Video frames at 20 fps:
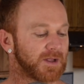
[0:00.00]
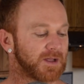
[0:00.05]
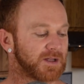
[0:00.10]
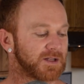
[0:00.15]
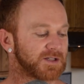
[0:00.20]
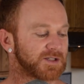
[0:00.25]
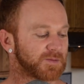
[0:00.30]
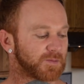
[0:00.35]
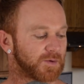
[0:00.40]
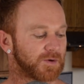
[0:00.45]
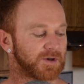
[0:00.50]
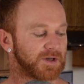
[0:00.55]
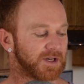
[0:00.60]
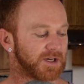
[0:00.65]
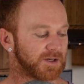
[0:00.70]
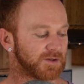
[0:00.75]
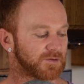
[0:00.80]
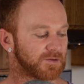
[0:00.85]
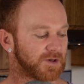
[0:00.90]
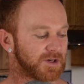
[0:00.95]
It's pretty
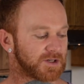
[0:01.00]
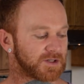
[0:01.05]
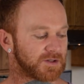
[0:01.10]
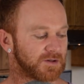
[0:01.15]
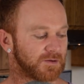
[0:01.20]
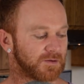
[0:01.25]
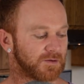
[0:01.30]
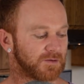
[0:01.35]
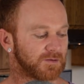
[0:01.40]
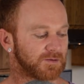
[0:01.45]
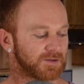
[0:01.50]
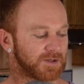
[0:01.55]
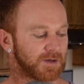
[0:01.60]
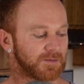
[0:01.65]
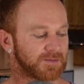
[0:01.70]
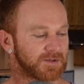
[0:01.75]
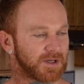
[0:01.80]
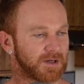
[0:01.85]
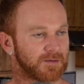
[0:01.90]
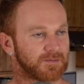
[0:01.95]
traditional
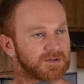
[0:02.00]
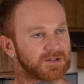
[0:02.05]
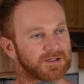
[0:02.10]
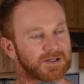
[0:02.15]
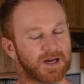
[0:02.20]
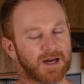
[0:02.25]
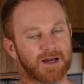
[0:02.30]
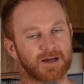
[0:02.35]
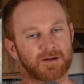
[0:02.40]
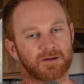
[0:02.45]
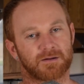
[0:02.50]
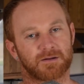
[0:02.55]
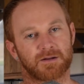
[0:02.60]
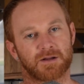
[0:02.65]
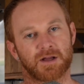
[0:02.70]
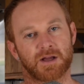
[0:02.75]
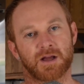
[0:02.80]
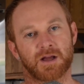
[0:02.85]
dub tub style.